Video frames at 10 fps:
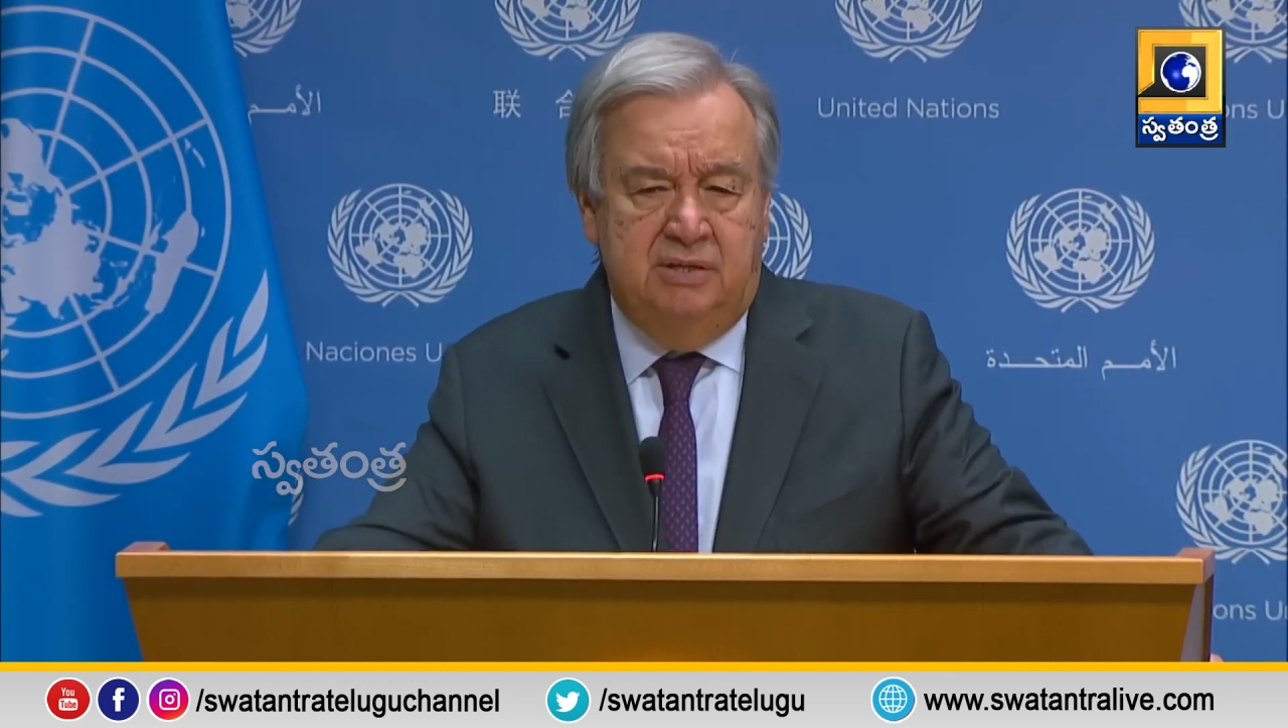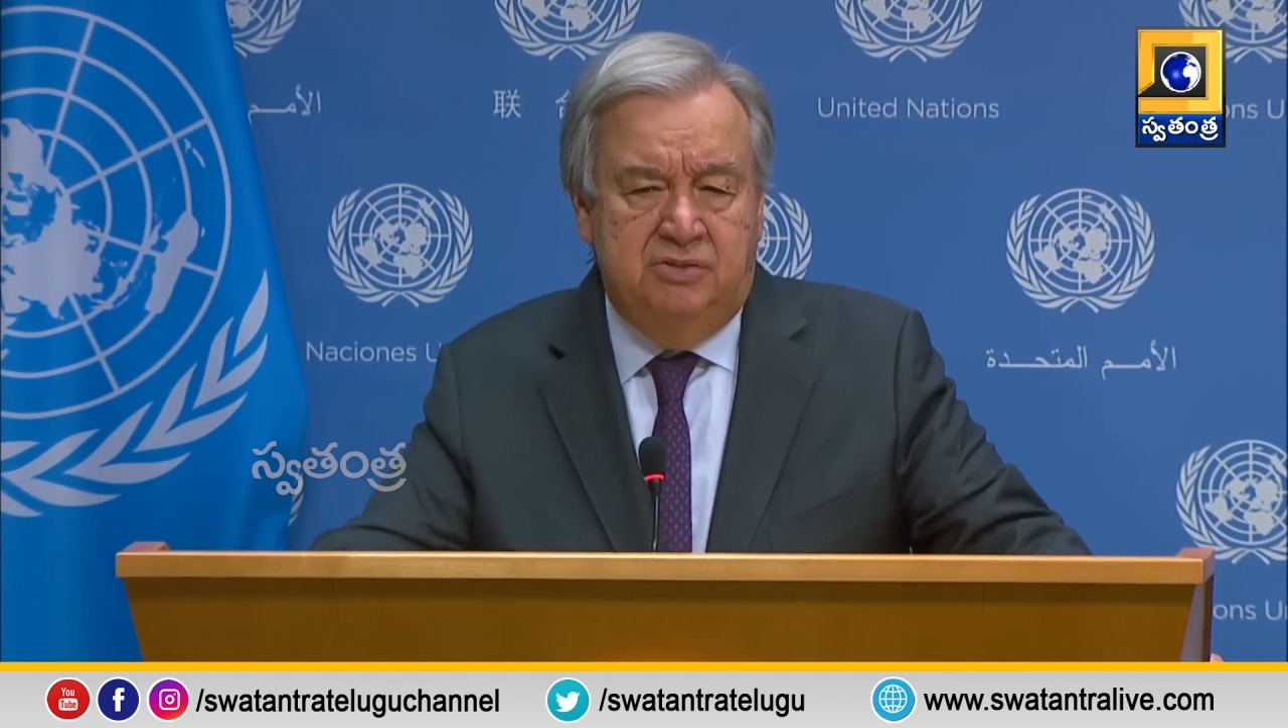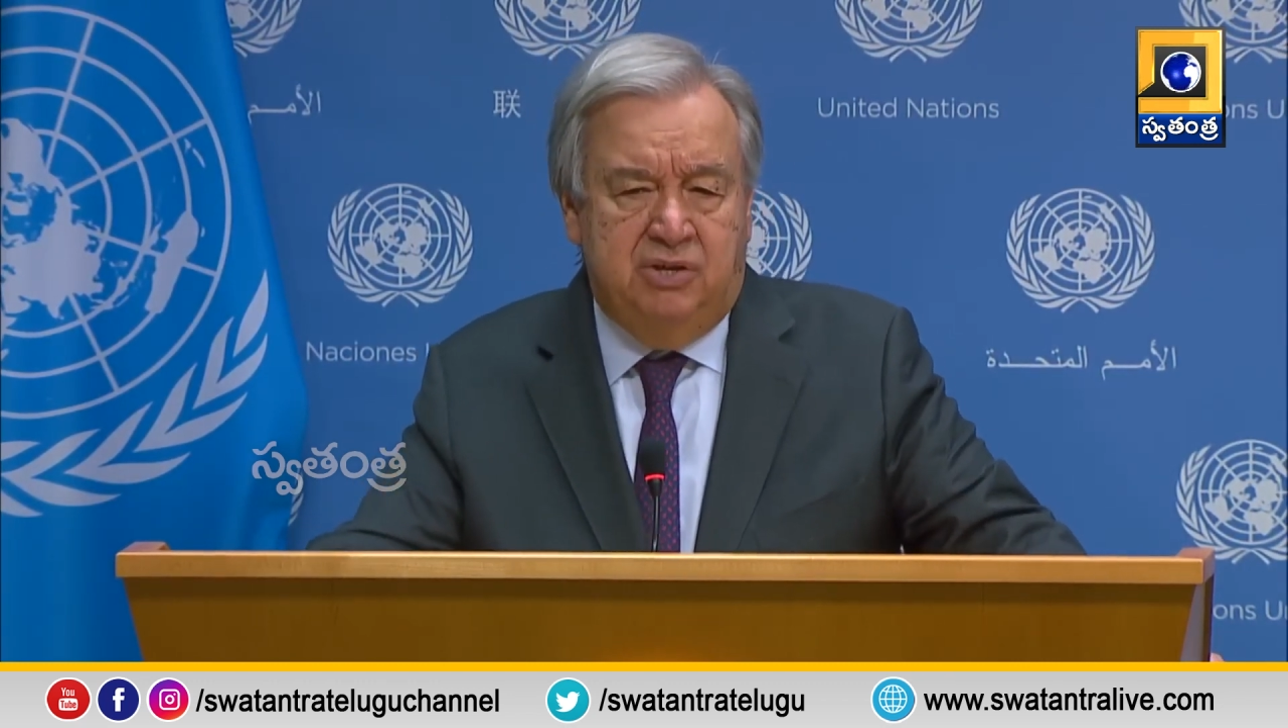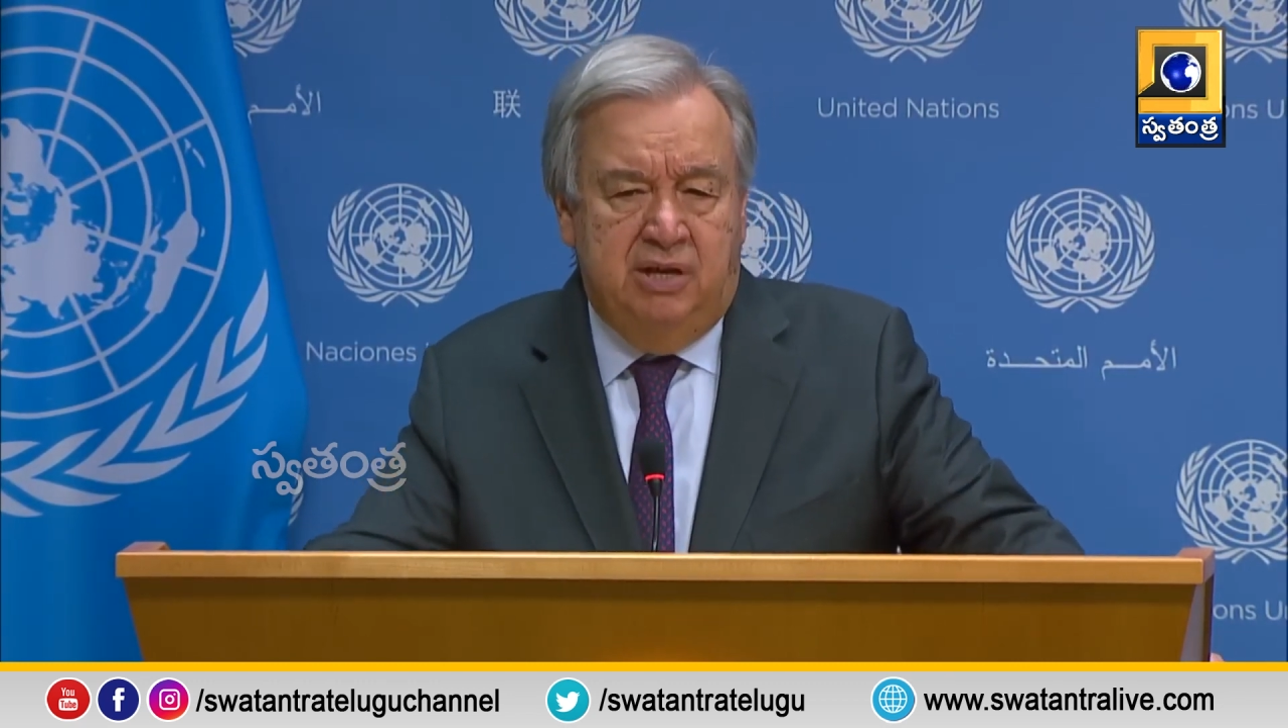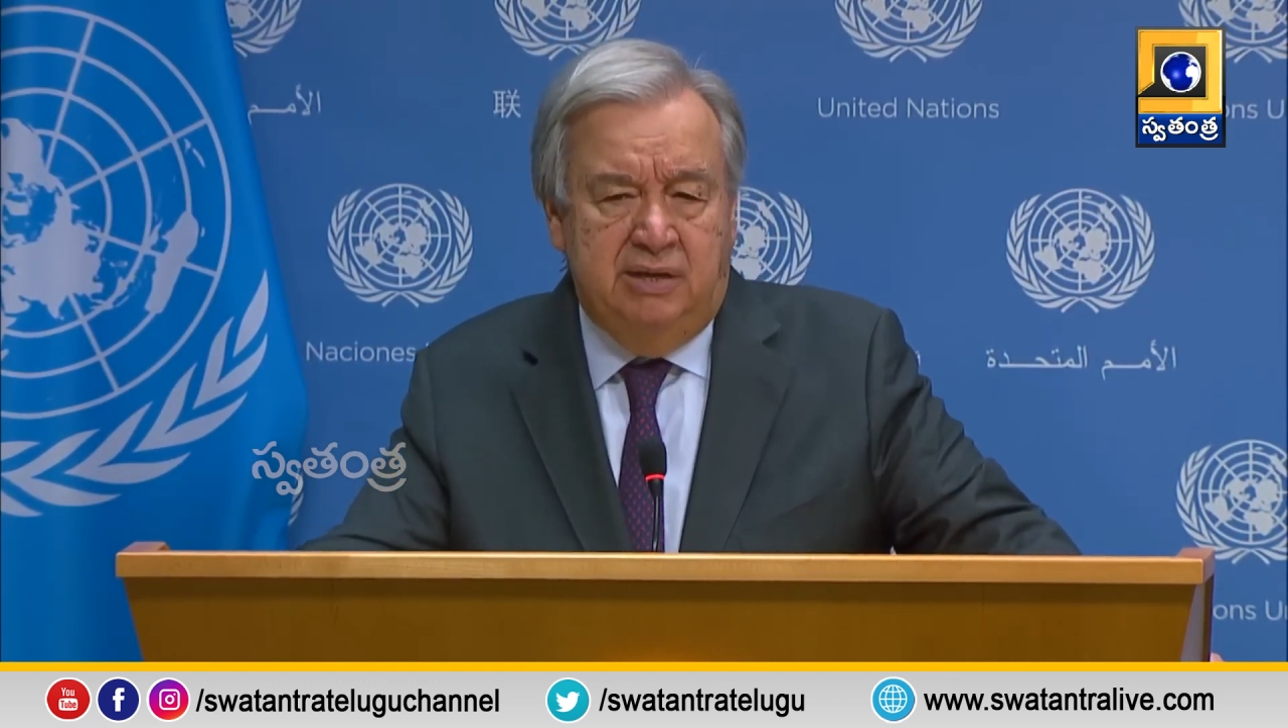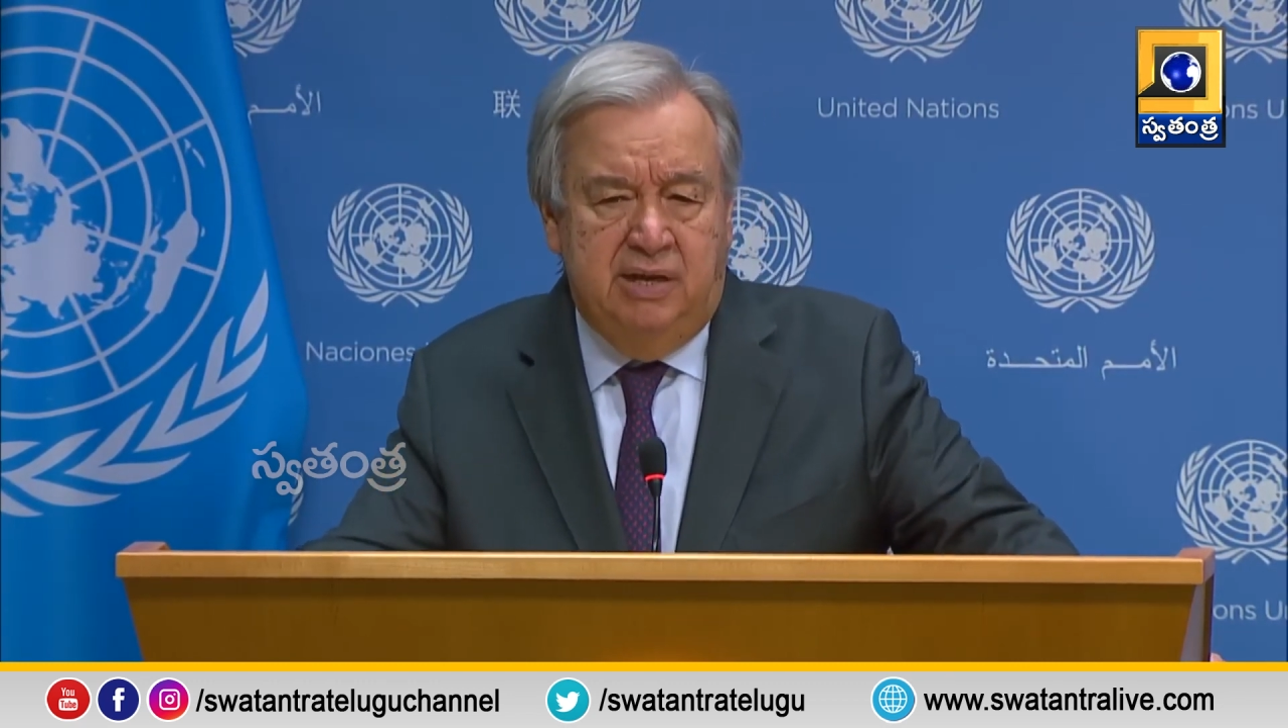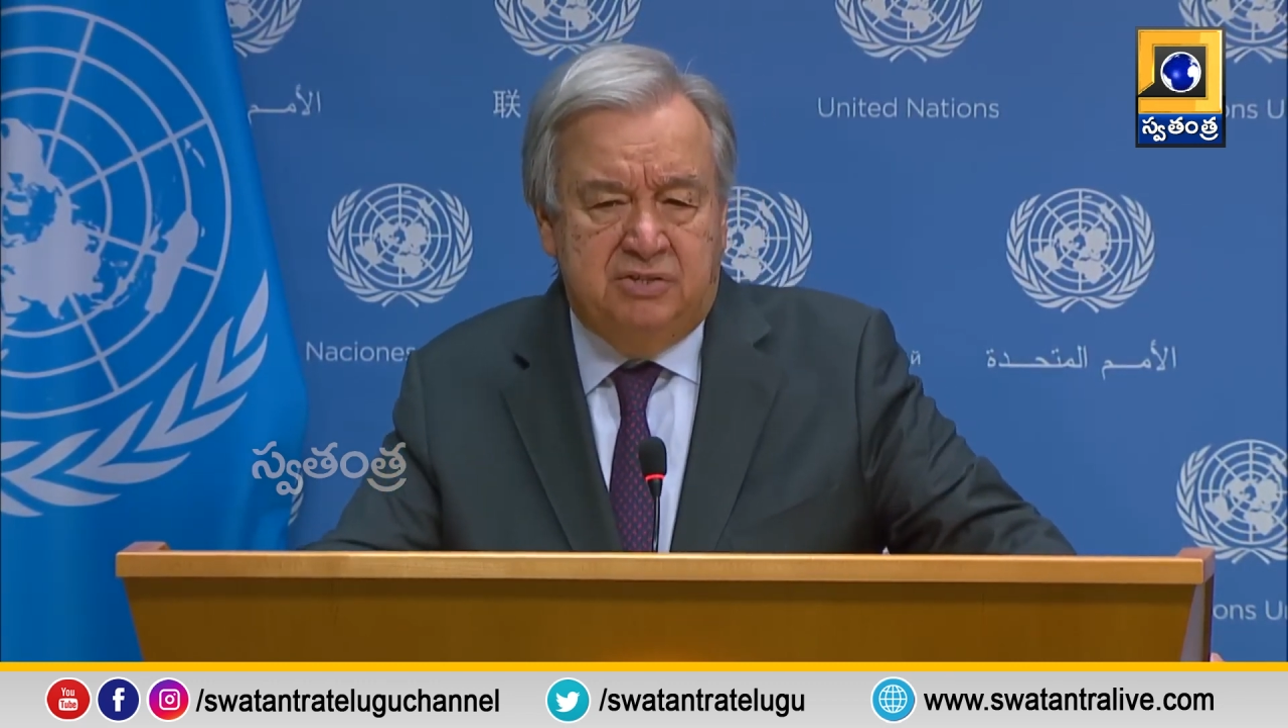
Israeli